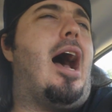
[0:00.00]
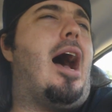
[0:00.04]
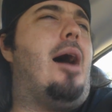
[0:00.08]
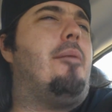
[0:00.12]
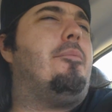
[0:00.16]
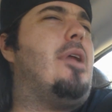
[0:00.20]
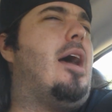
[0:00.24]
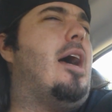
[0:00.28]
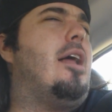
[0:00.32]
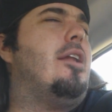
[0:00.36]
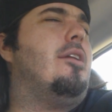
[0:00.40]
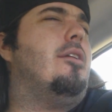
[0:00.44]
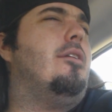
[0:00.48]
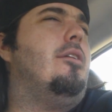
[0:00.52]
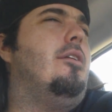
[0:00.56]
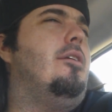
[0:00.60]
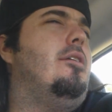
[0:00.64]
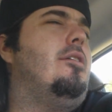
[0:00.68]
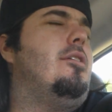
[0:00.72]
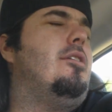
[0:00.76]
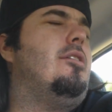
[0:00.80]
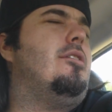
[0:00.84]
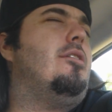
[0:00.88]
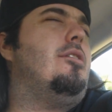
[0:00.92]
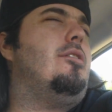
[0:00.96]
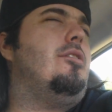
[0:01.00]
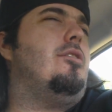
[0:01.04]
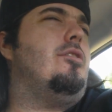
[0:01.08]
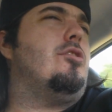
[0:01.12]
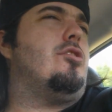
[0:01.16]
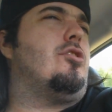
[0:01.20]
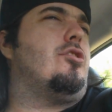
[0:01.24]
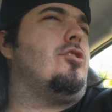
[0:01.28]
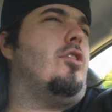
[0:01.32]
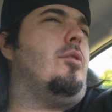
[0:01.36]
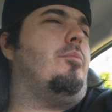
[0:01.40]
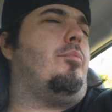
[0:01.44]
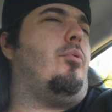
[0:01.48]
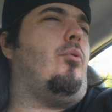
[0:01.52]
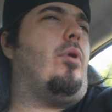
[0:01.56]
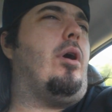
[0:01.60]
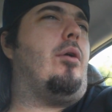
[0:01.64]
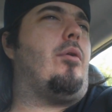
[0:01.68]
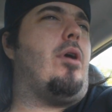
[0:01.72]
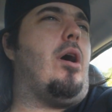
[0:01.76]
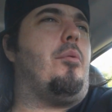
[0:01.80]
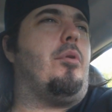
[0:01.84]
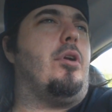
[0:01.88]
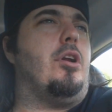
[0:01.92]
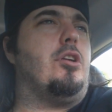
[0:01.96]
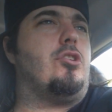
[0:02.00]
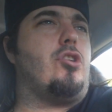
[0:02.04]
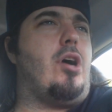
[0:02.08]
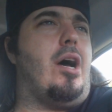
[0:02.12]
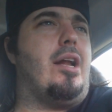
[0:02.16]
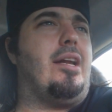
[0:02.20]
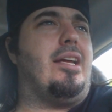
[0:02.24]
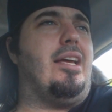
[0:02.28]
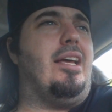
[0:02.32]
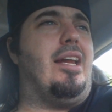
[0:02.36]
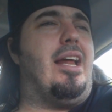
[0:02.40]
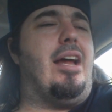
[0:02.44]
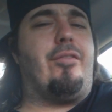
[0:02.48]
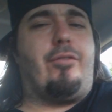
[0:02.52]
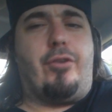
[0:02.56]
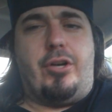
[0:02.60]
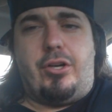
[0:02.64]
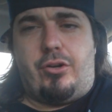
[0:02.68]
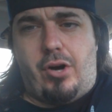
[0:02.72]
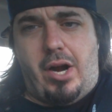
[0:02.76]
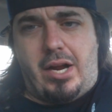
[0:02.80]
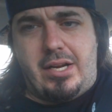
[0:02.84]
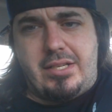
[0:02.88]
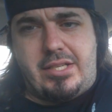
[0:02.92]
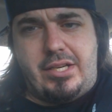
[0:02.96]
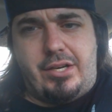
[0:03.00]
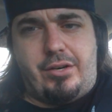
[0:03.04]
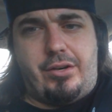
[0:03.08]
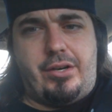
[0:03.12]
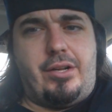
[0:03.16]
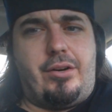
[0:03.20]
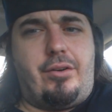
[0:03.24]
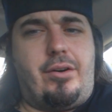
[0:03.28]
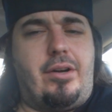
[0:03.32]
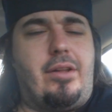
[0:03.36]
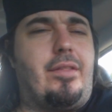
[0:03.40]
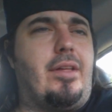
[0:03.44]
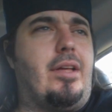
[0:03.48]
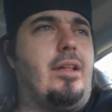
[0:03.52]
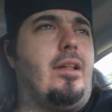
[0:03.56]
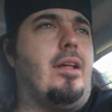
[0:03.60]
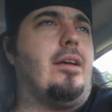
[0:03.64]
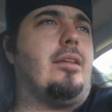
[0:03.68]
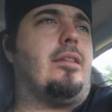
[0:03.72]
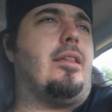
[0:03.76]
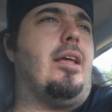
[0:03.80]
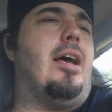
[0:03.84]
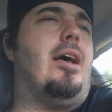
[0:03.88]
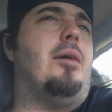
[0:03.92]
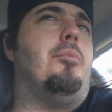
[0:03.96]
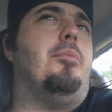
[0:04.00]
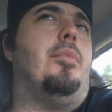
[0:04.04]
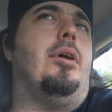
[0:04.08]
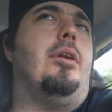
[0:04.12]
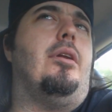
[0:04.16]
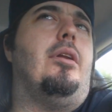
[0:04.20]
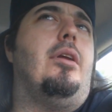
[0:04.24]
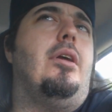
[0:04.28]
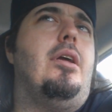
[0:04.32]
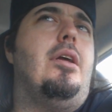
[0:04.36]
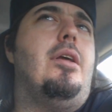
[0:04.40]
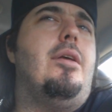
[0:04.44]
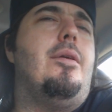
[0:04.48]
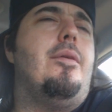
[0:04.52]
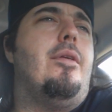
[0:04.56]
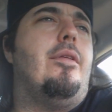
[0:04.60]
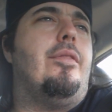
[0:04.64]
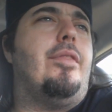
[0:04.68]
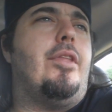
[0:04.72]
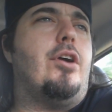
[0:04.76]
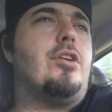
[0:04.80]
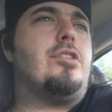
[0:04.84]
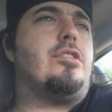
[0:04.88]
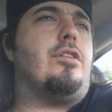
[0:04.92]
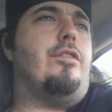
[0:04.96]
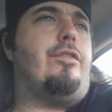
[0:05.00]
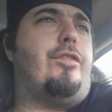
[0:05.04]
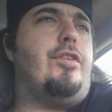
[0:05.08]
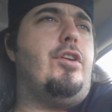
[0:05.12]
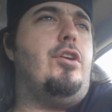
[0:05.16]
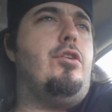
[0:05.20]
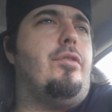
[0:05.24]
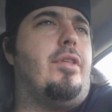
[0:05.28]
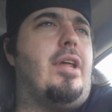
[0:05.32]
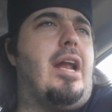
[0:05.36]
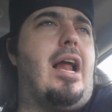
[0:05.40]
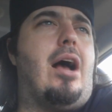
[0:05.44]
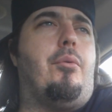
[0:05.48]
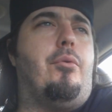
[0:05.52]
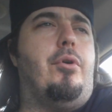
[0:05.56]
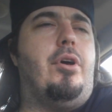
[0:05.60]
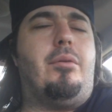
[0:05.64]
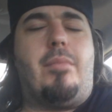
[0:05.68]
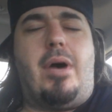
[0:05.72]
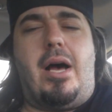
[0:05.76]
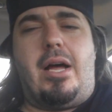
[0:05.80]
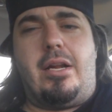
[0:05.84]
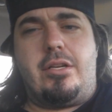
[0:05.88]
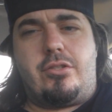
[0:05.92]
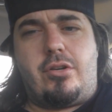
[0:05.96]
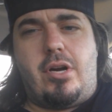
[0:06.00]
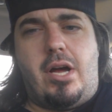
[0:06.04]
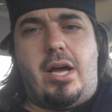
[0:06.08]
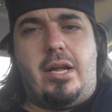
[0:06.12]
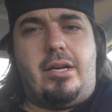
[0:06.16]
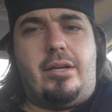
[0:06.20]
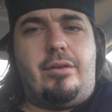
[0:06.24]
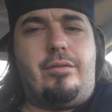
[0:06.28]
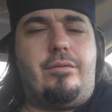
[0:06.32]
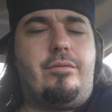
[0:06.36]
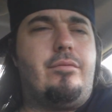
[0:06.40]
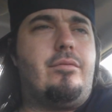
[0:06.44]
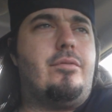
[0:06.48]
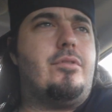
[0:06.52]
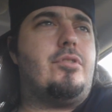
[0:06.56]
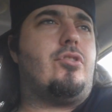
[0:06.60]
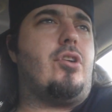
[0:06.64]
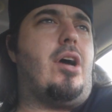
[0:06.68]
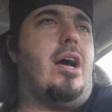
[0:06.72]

I'm not to the point where I want to try to get every criterion or anything like that, but there's a few that I wouldn't mind trying to